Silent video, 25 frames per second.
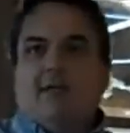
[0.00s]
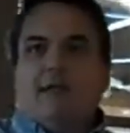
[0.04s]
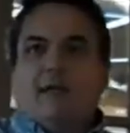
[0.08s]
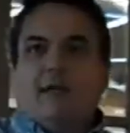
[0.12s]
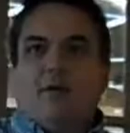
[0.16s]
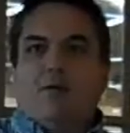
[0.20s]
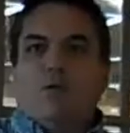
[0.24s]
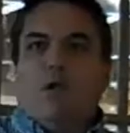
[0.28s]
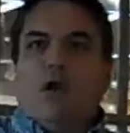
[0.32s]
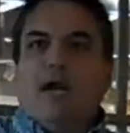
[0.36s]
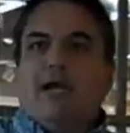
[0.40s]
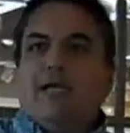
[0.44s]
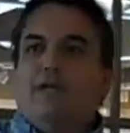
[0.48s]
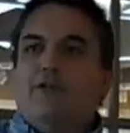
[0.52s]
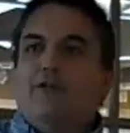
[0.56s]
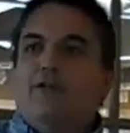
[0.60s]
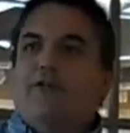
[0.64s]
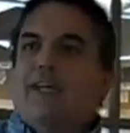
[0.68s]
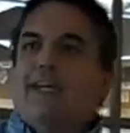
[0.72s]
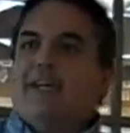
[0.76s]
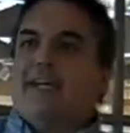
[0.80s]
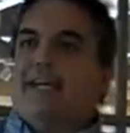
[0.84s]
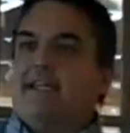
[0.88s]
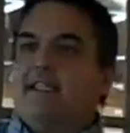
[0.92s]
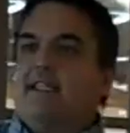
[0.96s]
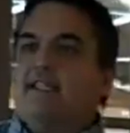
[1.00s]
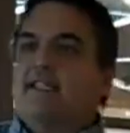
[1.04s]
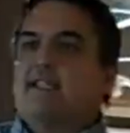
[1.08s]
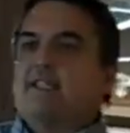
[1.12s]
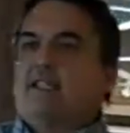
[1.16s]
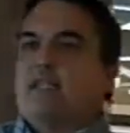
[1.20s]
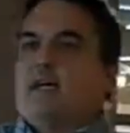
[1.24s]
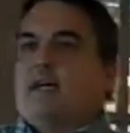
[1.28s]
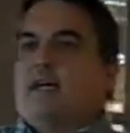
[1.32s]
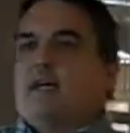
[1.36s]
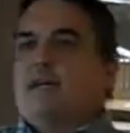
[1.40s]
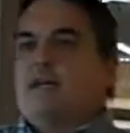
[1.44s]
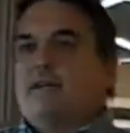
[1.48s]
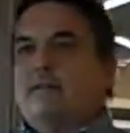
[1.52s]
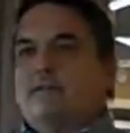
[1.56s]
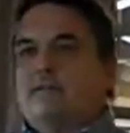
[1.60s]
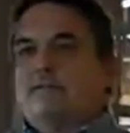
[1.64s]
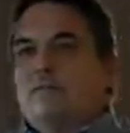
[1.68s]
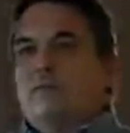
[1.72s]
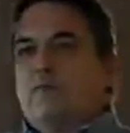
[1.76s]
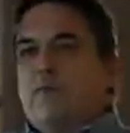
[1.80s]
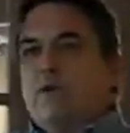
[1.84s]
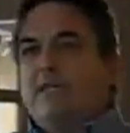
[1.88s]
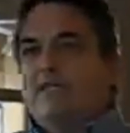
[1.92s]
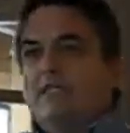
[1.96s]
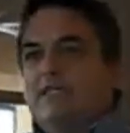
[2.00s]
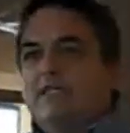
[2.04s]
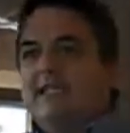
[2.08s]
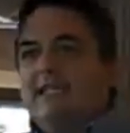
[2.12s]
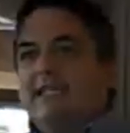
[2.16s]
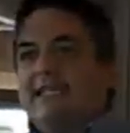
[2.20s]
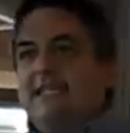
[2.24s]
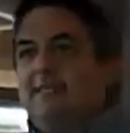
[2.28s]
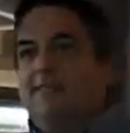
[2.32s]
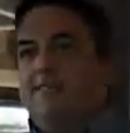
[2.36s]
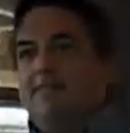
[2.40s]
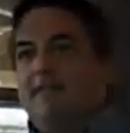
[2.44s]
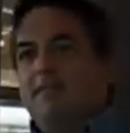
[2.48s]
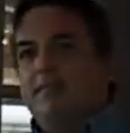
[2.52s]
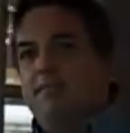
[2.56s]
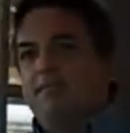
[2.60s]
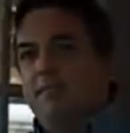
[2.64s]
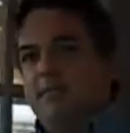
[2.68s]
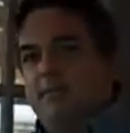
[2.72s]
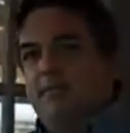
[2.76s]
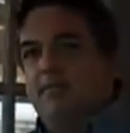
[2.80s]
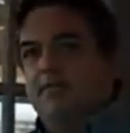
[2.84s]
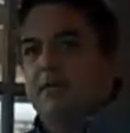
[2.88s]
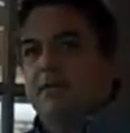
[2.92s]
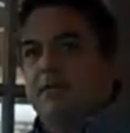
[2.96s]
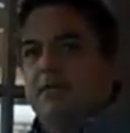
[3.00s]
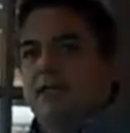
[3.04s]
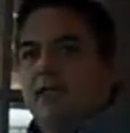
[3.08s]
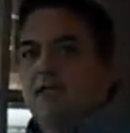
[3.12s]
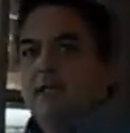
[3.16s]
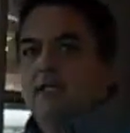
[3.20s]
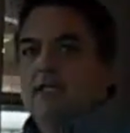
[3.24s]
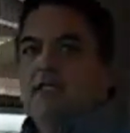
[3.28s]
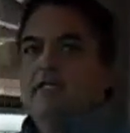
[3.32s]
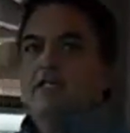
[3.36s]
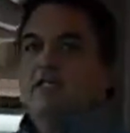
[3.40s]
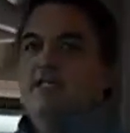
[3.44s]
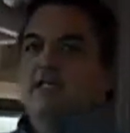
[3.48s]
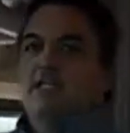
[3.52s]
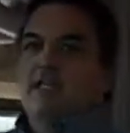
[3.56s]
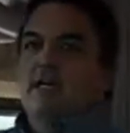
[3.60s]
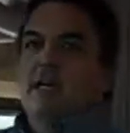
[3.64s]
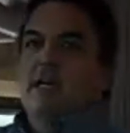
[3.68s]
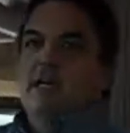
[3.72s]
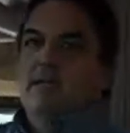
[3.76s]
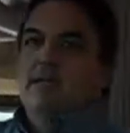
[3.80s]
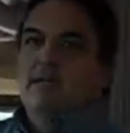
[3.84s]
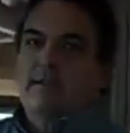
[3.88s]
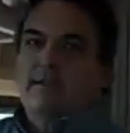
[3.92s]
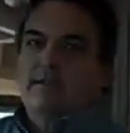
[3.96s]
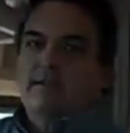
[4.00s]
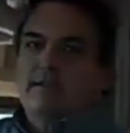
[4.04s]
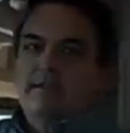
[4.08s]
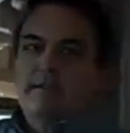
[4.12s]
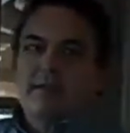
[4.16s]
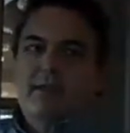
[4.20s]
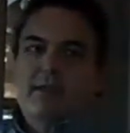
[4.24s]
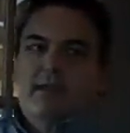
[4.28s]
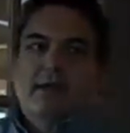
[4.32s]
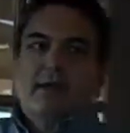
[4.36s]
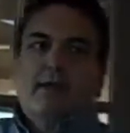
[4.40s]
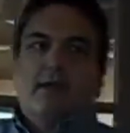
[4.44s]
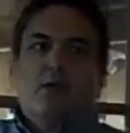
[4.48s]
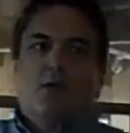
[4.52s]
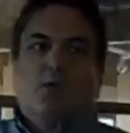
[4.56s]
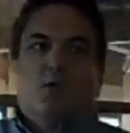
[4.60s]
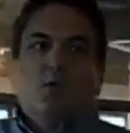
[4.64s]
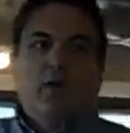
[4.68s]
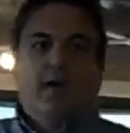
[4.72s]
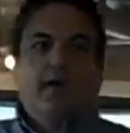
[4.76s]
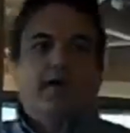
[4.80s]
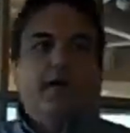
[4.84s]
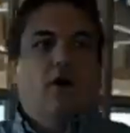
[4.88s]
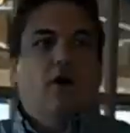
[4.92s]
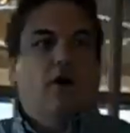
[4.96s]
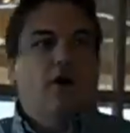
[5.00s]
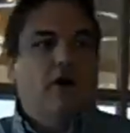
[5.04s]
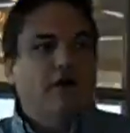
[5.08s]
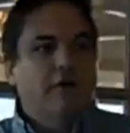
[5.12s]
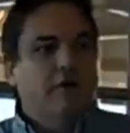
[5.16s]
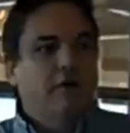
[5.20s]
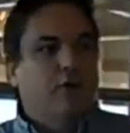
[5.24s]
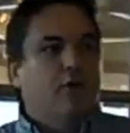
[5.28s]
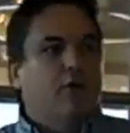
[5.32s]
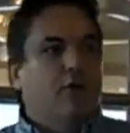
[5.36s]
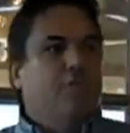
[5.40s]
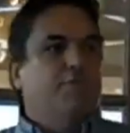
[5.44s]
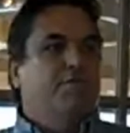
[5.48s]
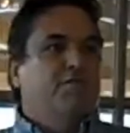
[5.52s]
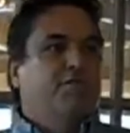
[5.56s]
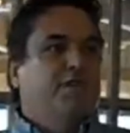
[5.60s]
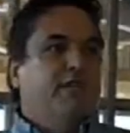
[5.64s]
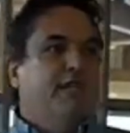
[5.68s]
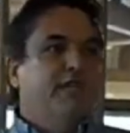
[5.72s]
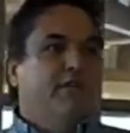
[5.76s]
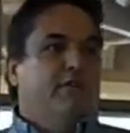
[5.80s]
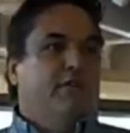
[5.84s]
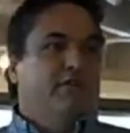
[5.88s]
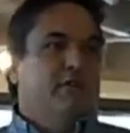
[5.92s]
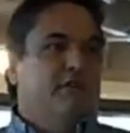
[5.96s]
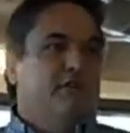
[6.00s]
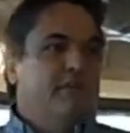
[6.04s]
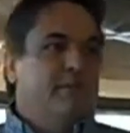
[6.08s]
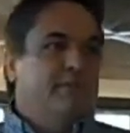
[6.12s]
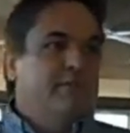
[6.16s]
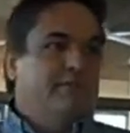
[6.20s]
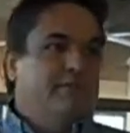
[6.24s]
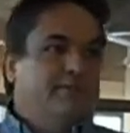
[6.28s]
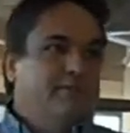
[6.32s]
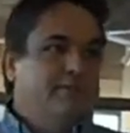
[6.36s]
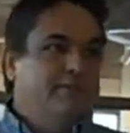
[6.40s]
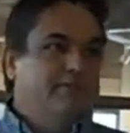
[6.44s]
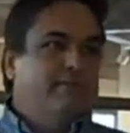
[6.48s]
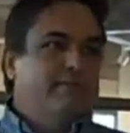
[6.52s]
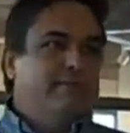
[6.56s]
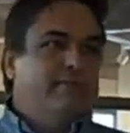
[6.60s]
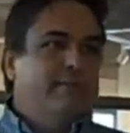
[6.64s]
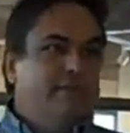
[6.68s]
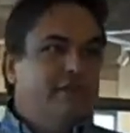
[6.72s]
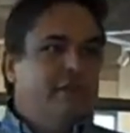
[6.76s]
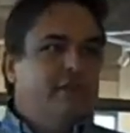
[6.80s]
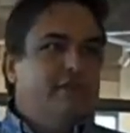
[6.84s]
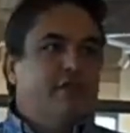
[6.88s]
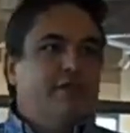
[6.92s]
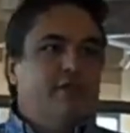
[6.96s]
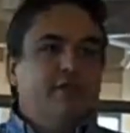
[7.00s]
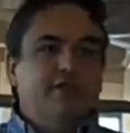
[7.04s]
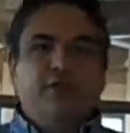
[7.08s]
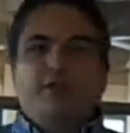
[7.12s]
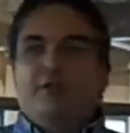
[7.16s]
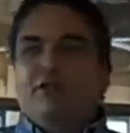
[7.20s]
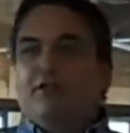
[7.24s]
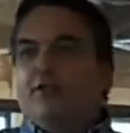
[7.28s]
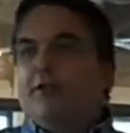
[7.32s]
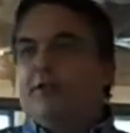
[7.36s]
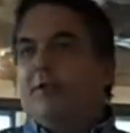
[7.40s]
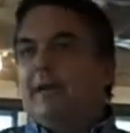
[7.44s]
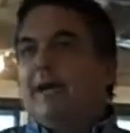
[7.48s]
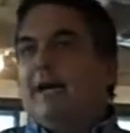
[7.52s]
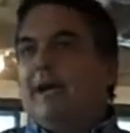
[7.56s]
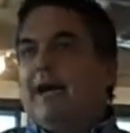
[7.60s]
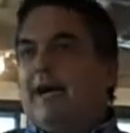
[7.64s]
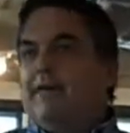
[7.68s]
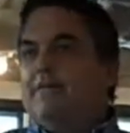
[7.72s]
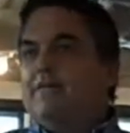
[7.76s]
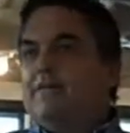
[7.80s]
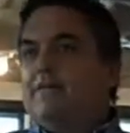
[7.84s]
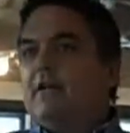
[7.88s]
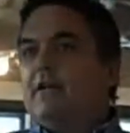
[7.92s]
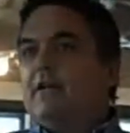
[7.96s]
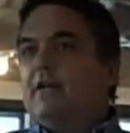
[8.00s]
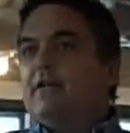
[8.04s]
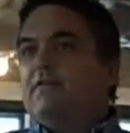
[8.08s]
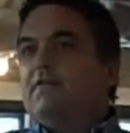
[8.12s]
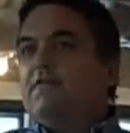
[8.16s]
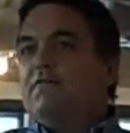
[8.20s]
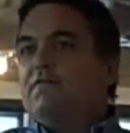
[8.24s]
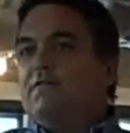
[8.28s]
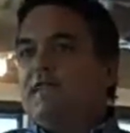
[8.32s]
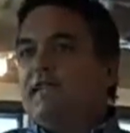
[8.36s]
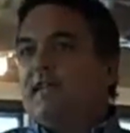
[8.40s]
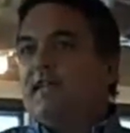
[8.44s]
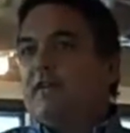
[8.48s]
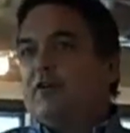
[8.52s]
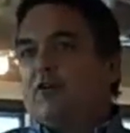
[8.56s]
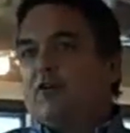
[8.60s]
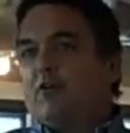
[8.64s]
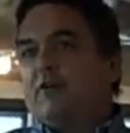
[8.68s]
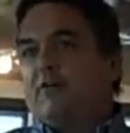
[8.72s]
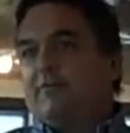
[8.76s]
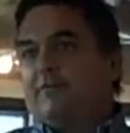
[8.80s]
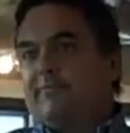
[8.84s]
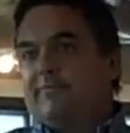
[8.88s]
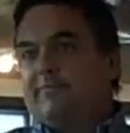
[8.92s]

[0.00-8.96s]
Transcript: And why do they get stuck? What is keeping people stuck? What are your fears? Do you have fear?